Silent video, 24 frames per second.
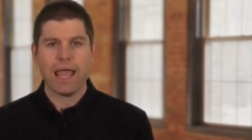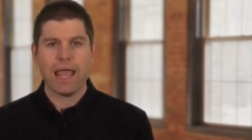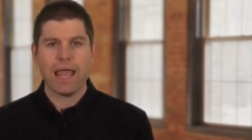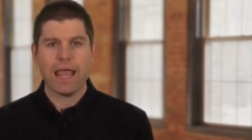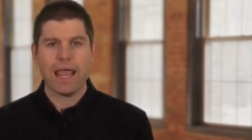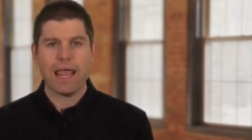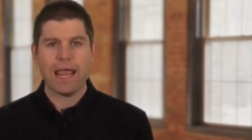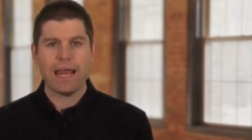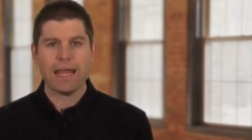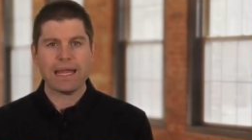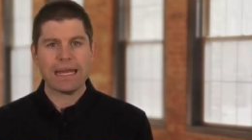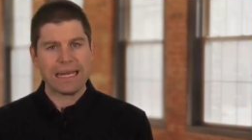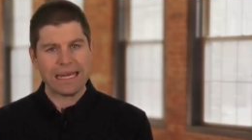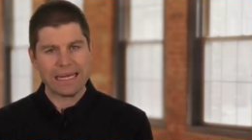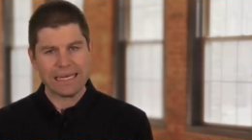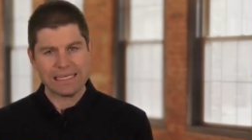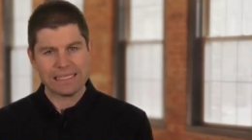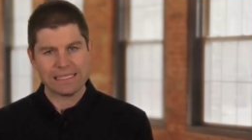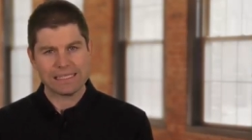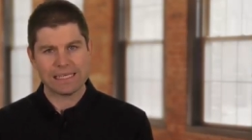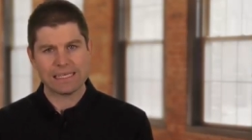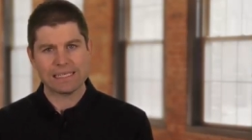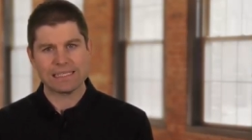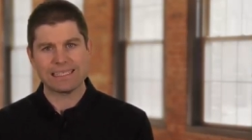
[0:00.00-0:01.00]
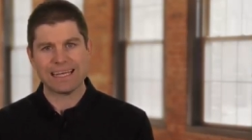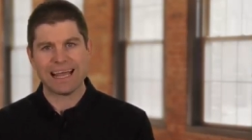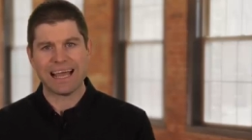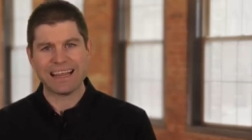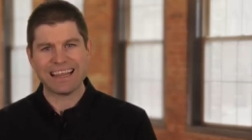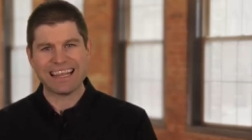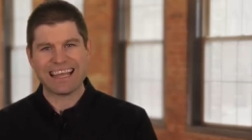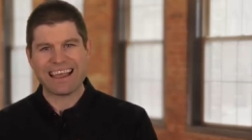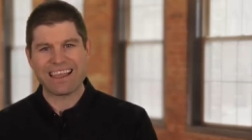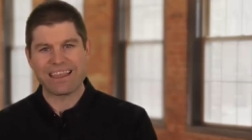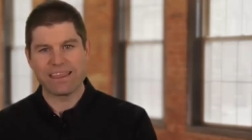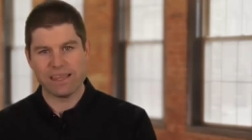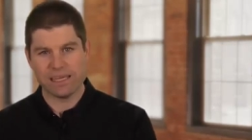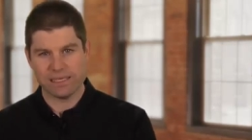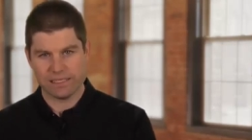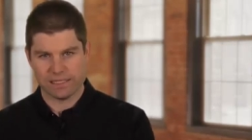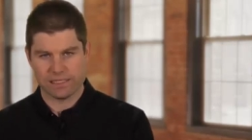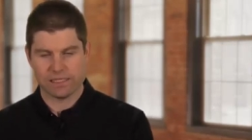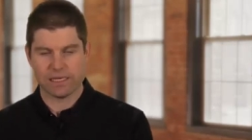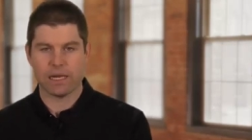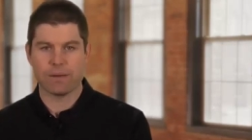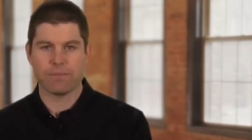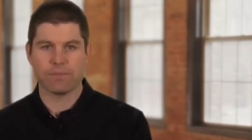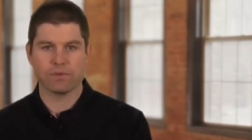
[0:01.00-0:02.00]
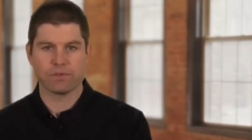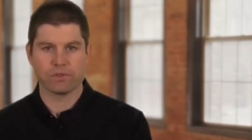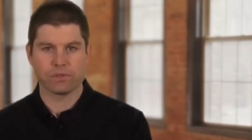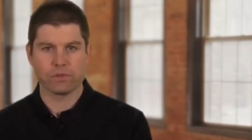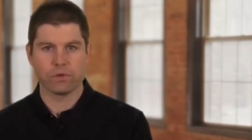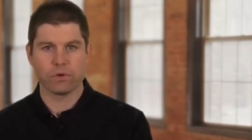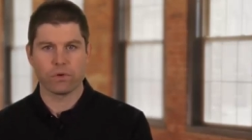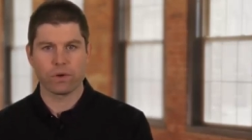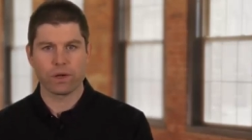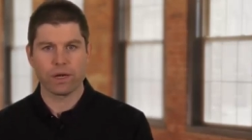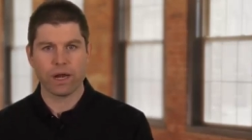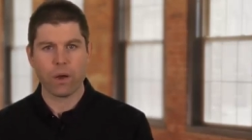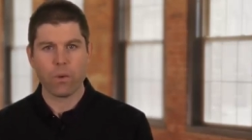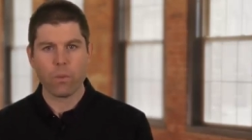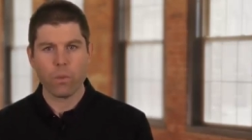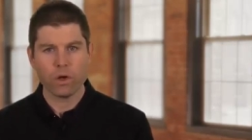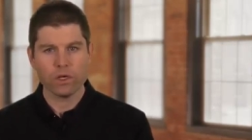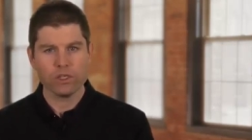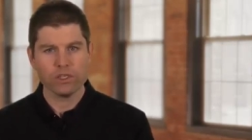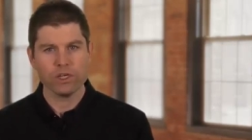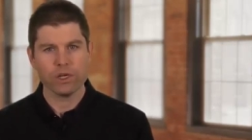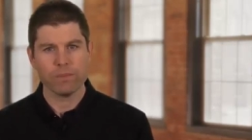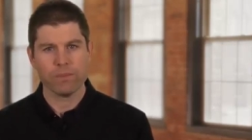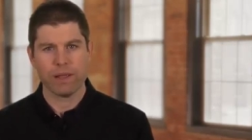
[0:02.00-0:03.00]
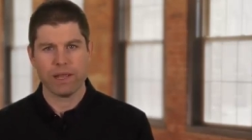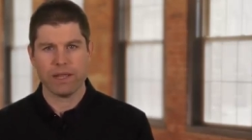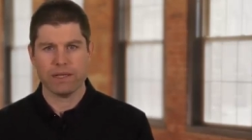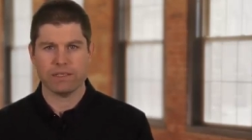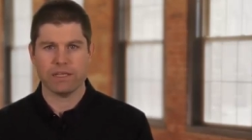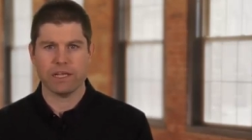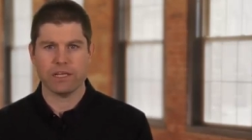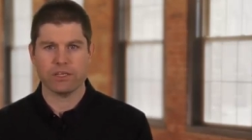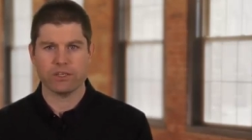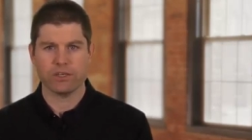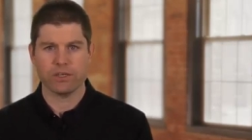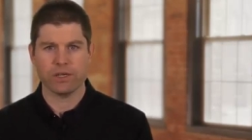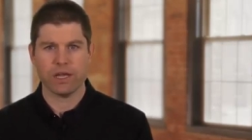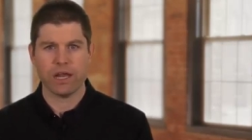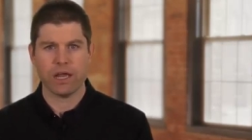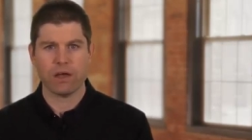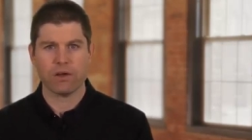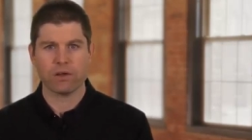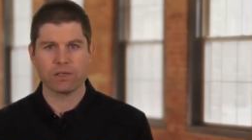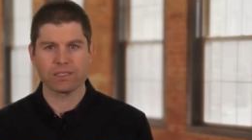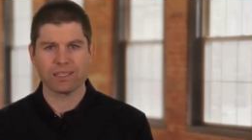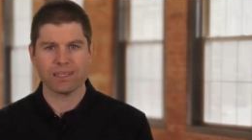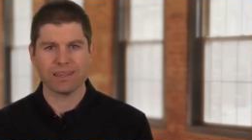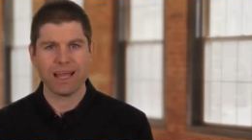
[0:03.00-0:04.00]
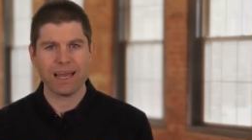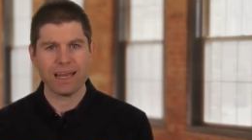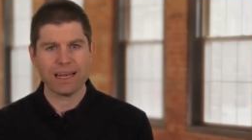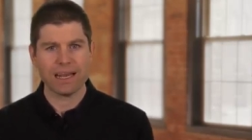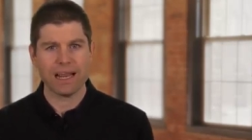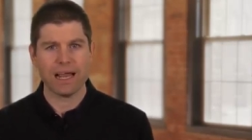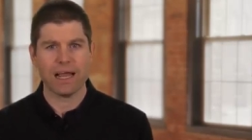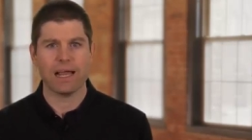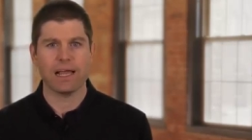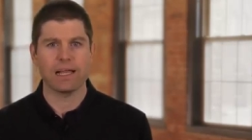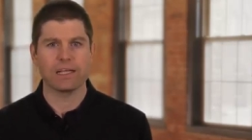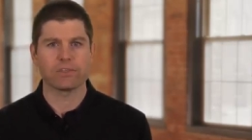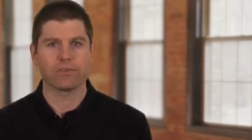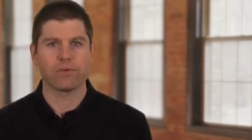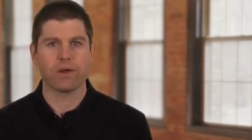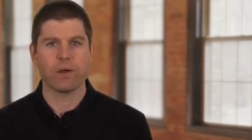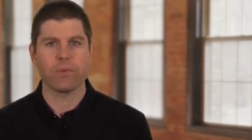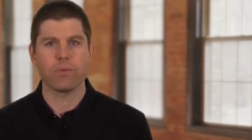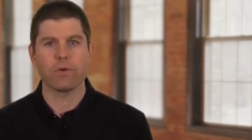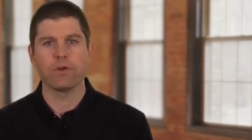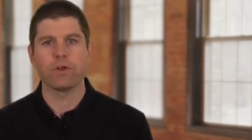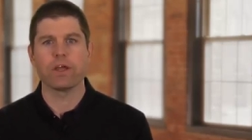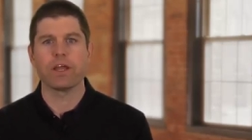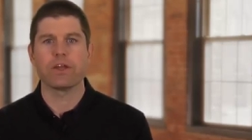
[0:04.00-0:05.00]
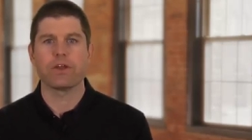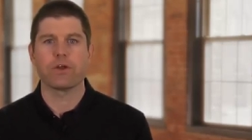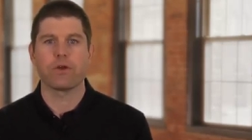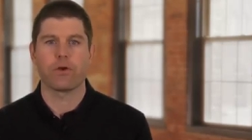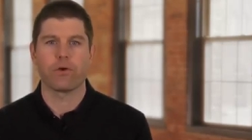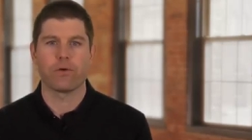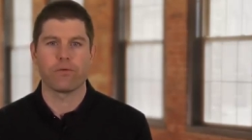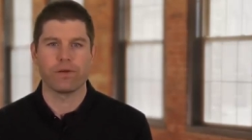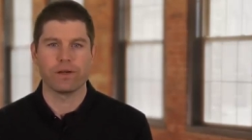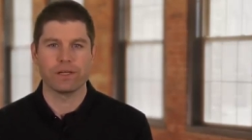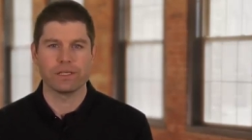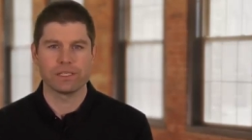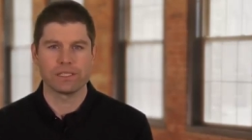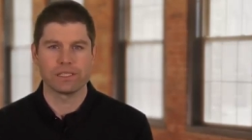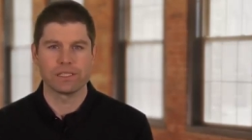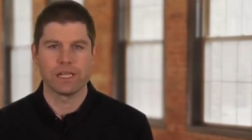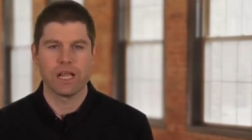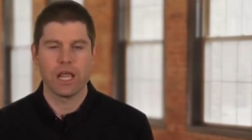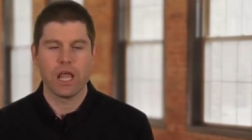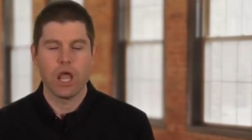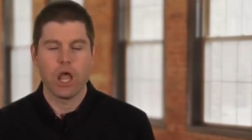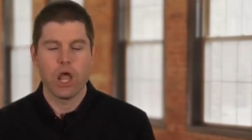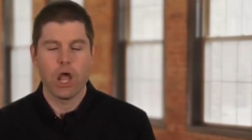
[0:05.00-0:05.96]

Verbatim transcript: And he's telling this type of story. And I want you to pay attention now, because a lot of guys, right, when you get nervous,